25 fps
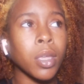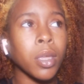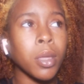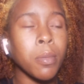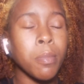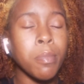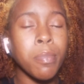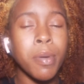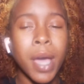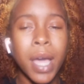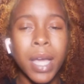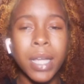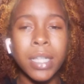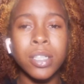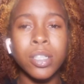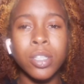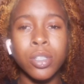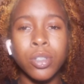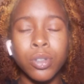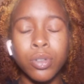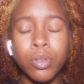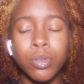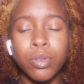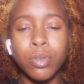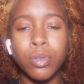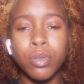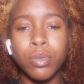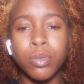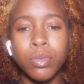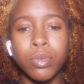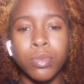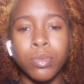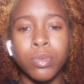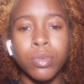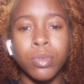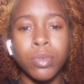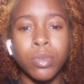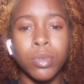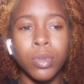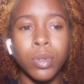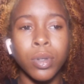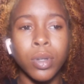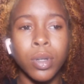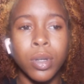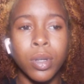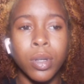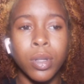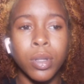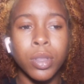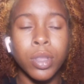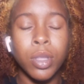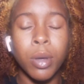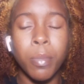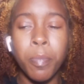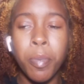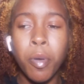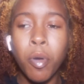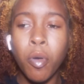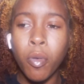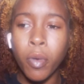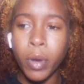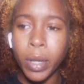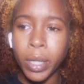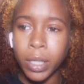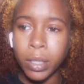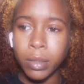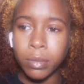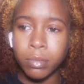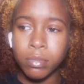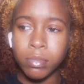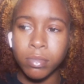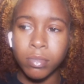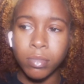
back to the point